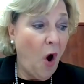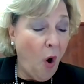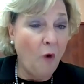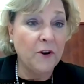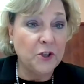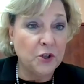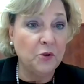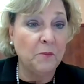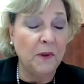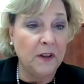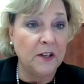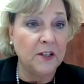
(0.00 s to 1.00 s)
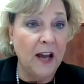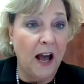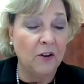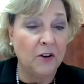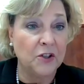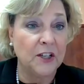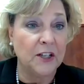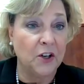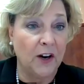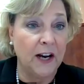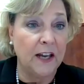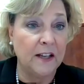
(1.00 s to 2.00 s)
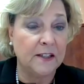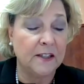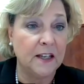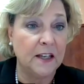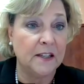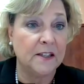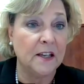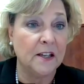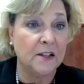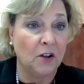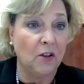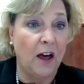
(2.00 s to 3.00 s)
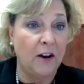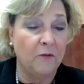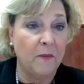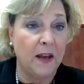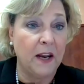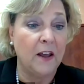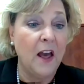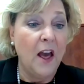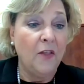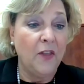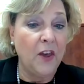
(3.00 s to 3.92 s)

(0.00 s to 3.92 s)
Over $2 million in grants is a lot of money.